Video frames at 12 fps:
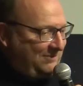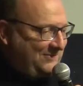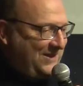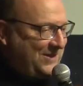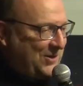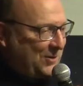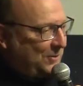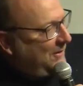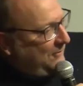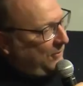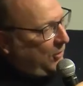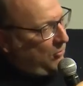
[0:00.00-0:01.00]
you know,
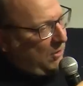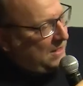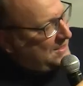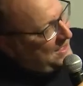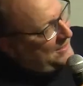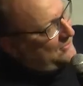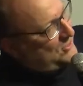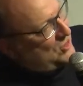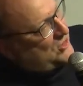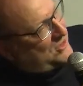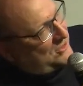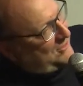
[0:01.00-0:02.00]
on one side it was
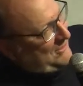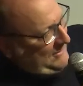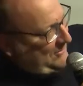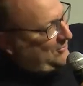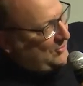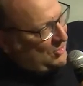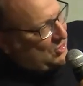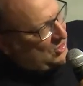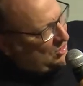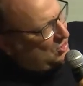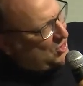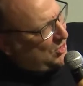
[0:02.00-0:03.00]
just
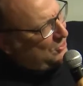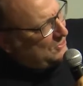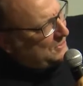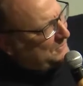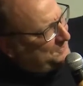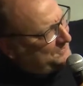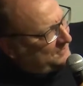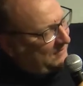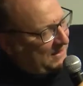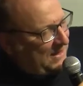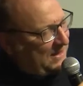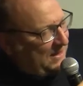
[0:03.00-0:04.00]
a joke.
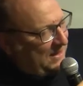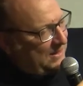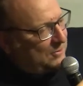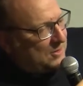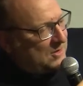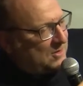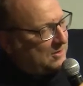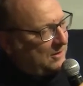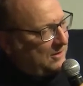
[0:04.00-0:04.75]
It was